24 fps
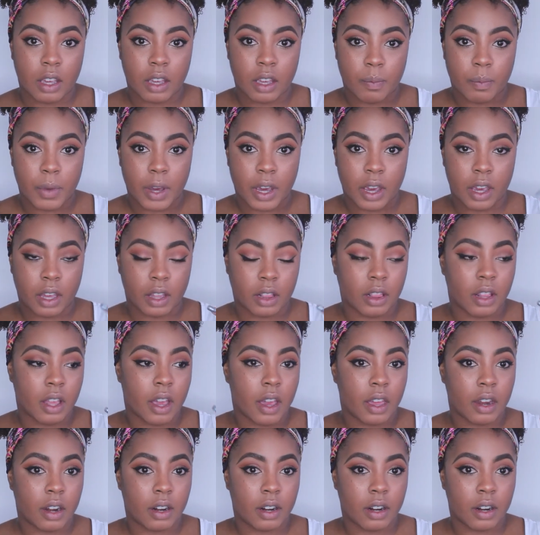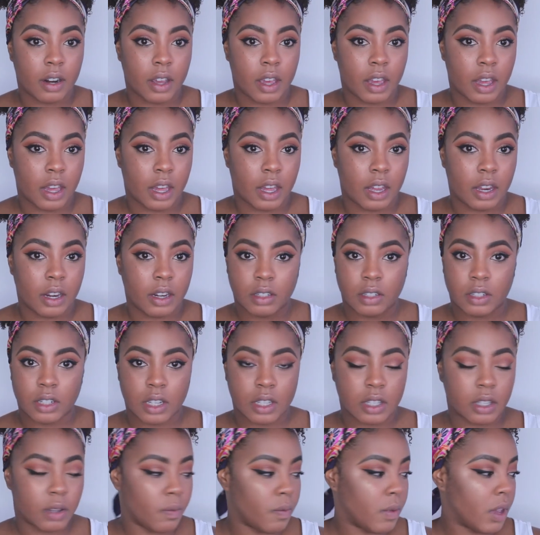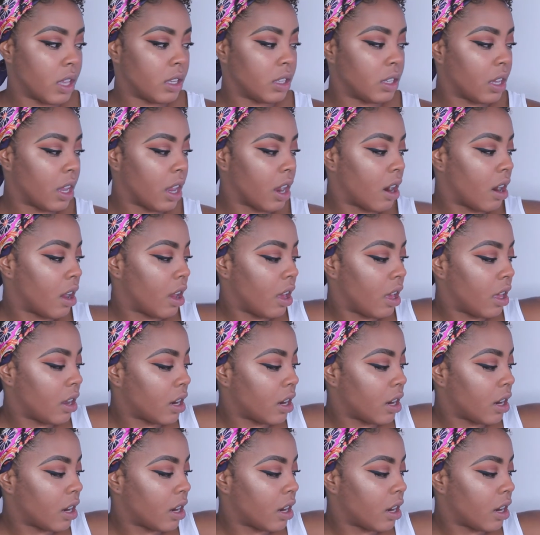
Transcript: my liner and just some mascara,